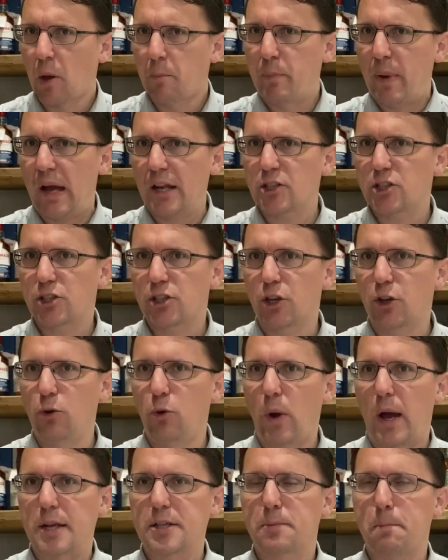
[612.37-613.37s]
Batch
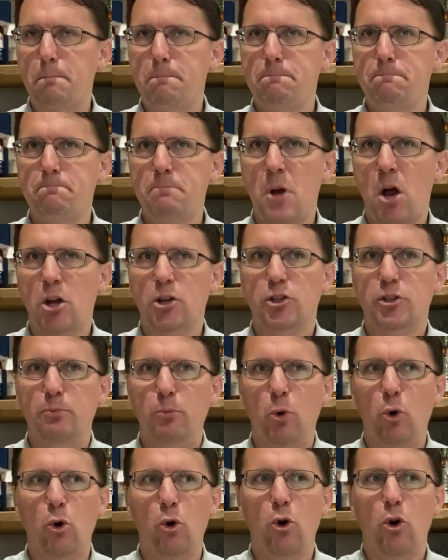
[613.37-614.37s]
2 has much
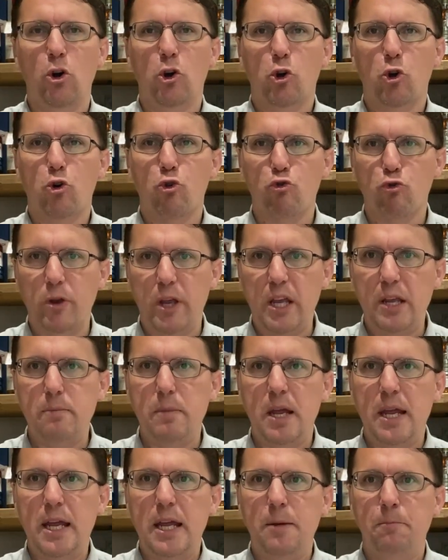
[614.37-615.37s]
more
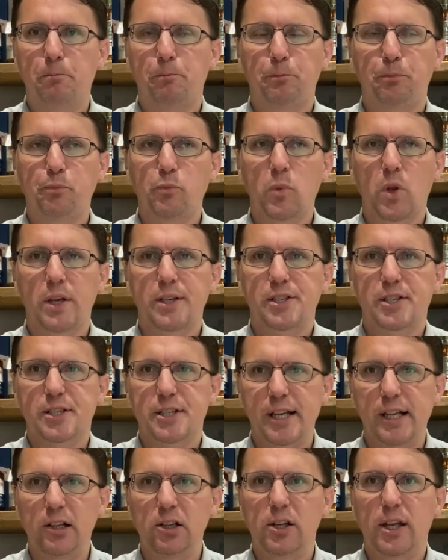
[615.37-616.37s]
creamy,
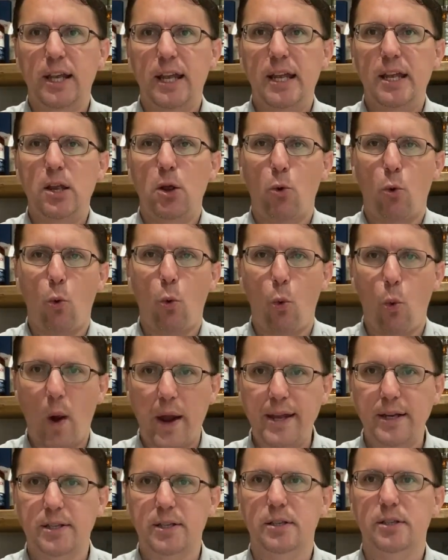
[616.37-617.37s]
silky
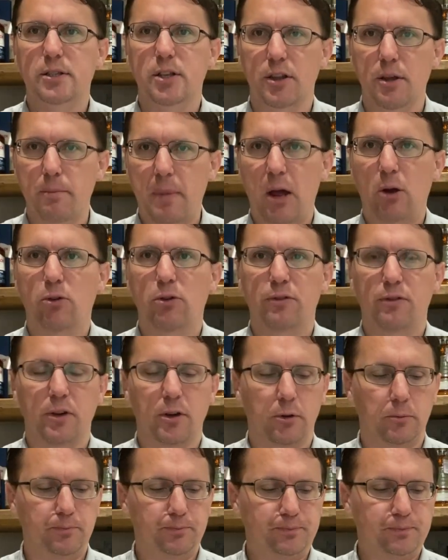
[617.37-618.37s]
weight to the
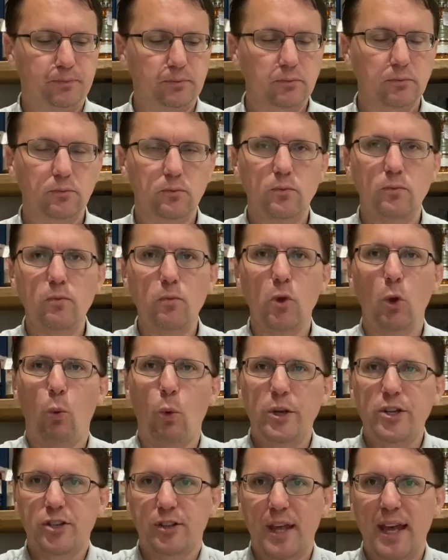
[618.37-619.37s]
mouthfeel,
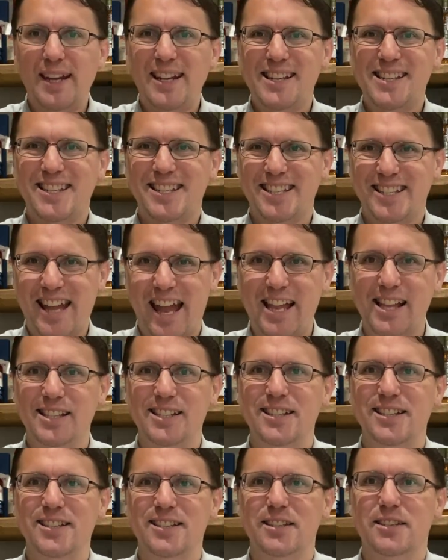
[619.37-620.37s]
which then
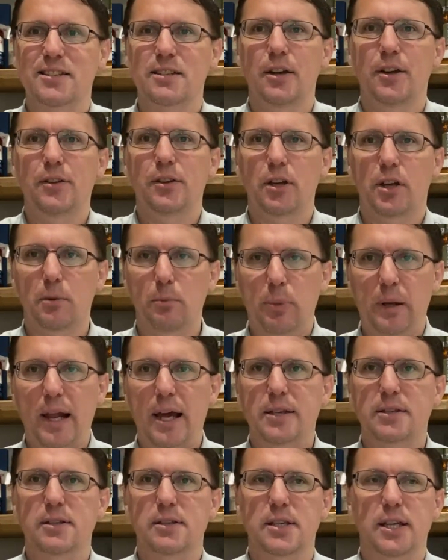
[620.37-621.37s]
extends the
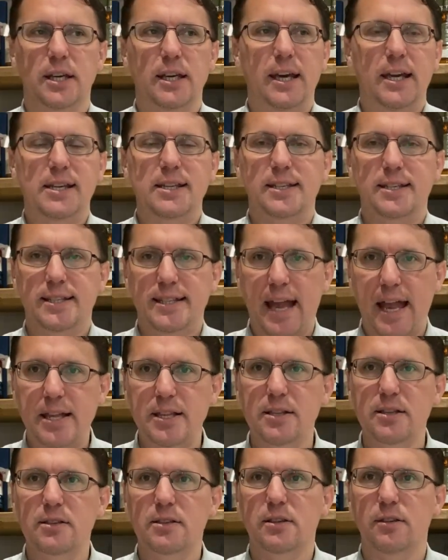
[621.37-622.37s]
complexity,
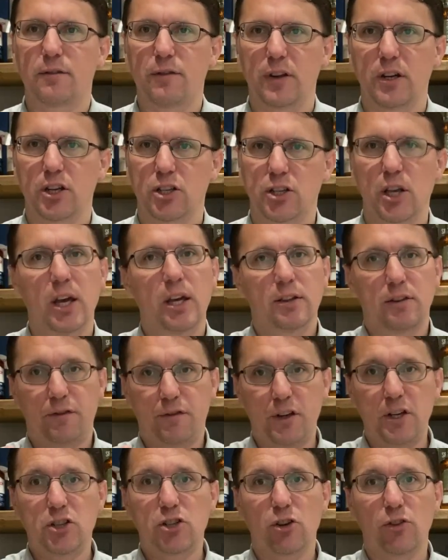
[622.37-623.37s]
extends the finish. The
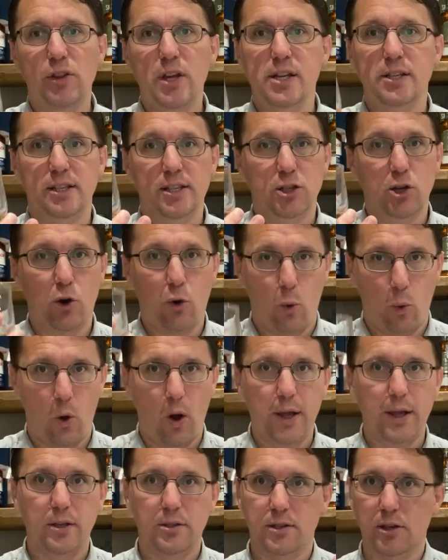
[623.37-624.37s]
finish on this is
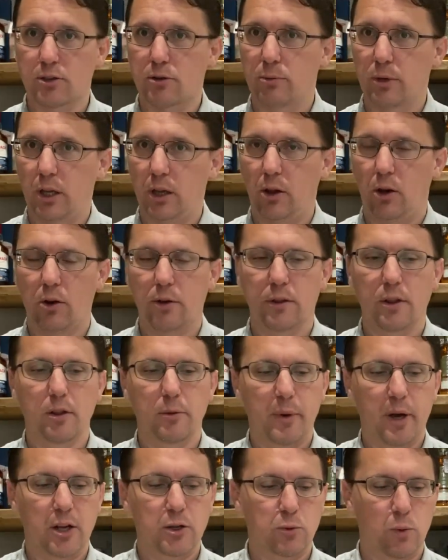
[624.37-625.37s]
quite considerably longer than
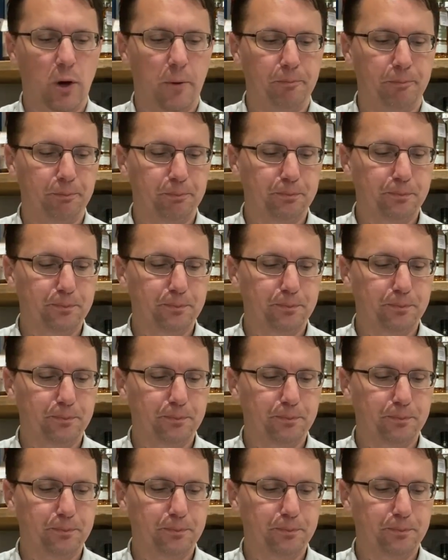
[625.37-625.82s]
the batch one.